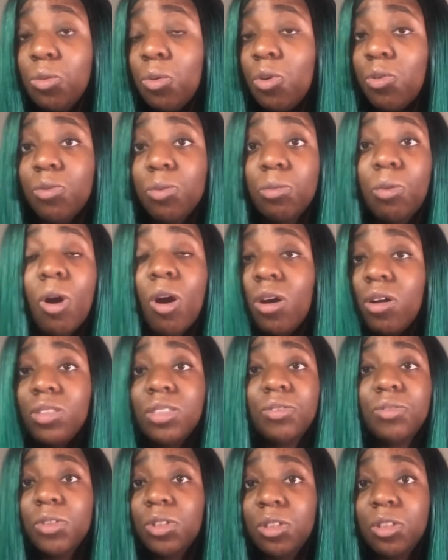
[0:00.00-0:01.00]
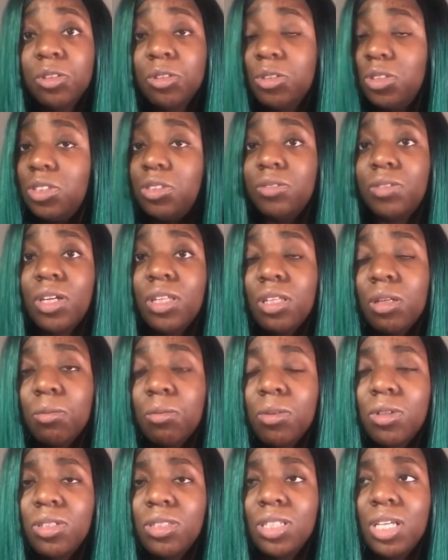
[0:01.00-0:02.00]
were from all different countries around the
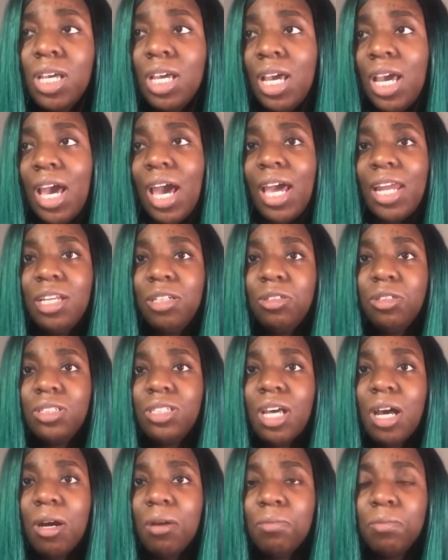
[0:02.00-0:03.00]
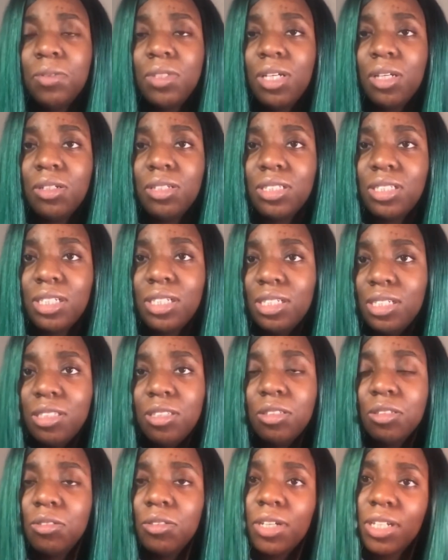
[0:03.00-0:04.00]
world, and it just helped us
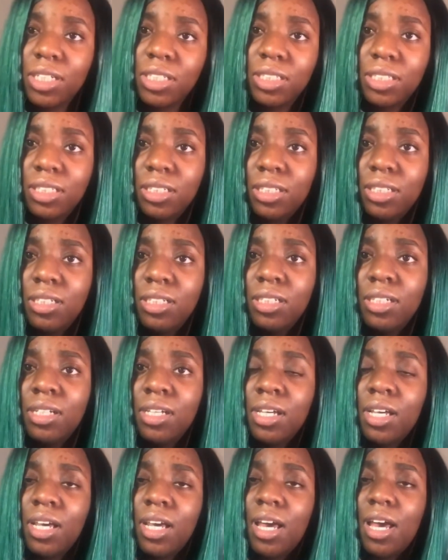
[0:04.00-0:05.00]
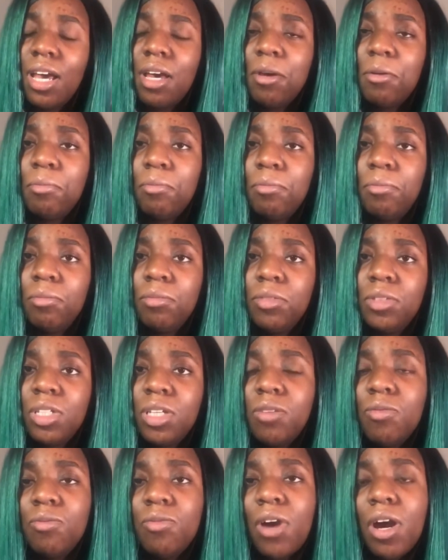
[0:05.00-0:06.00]
integrate into the
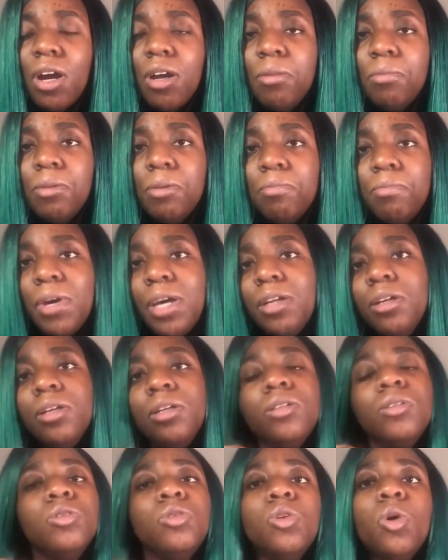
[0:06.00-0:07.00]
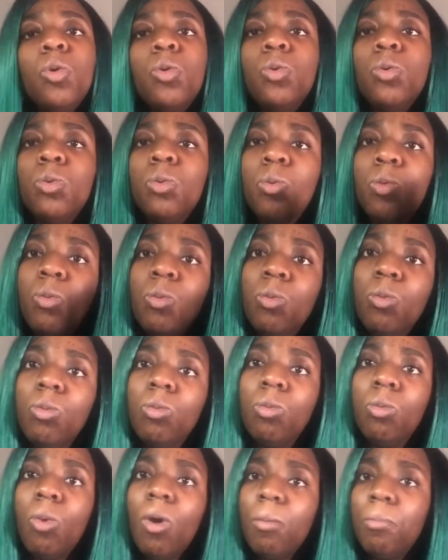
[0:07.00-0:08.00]
environment better, know
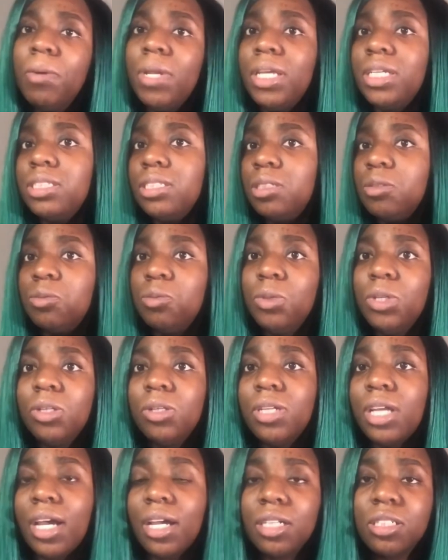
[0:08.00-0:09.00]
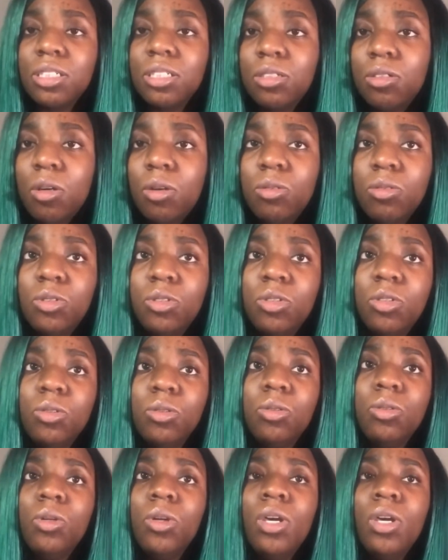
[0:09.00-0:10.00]
what places we could actually go
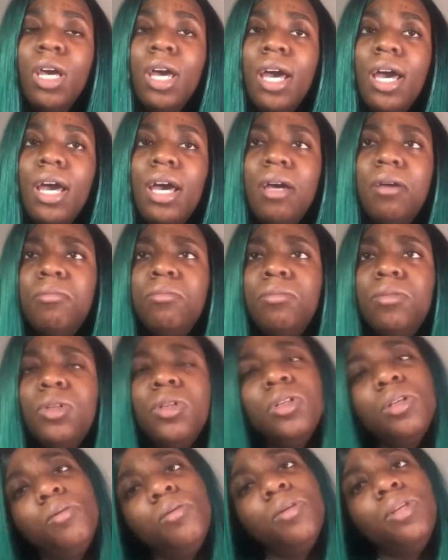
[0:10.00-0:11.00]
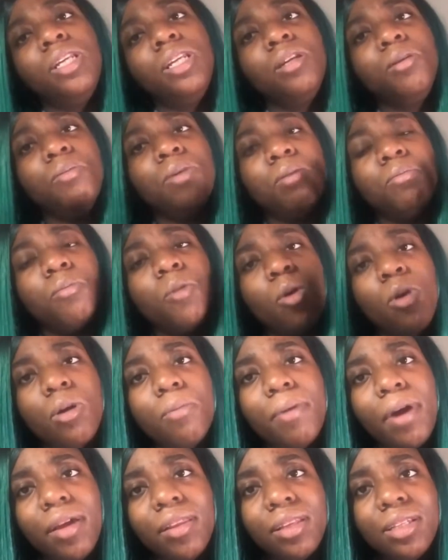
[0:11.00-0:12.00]
to, learn a little bit more
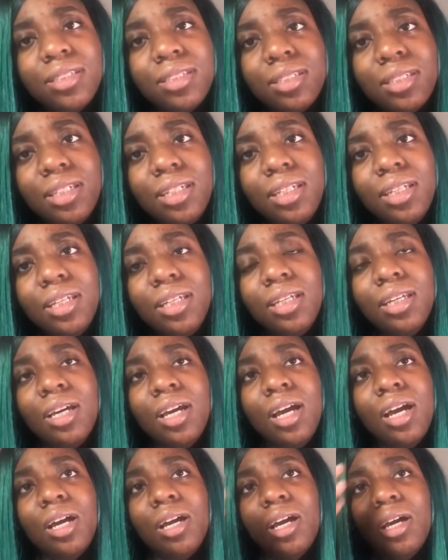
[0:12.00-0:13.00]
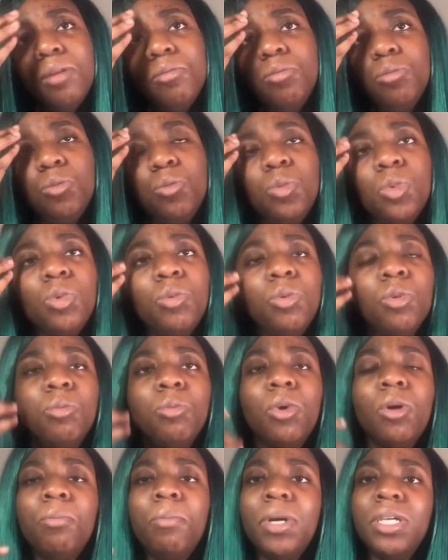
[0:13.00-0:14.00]
about the city. We were
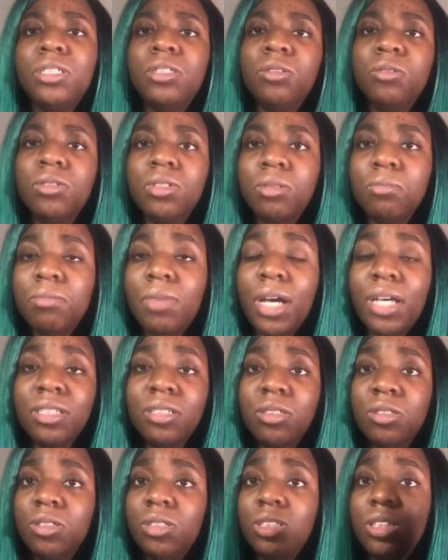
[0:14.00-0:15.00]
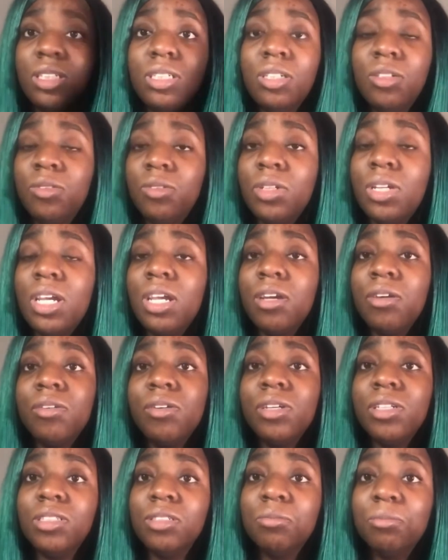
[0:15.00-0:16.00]
brought by student ambassadors to different
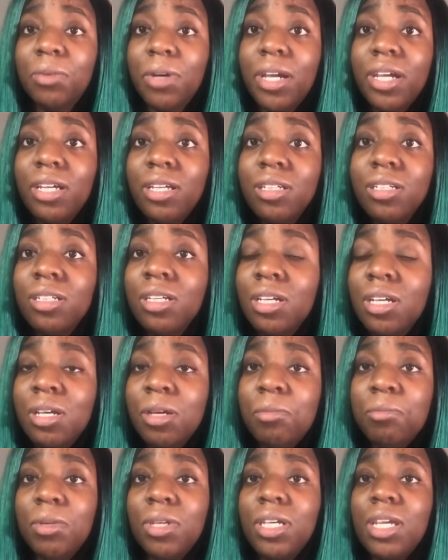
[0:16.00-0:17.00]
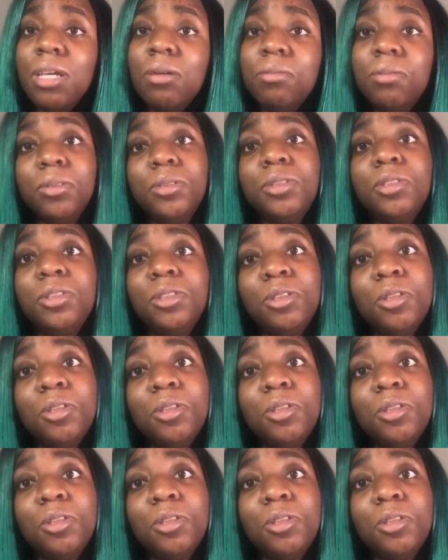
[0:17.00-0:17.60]
areas of Brighton, being able to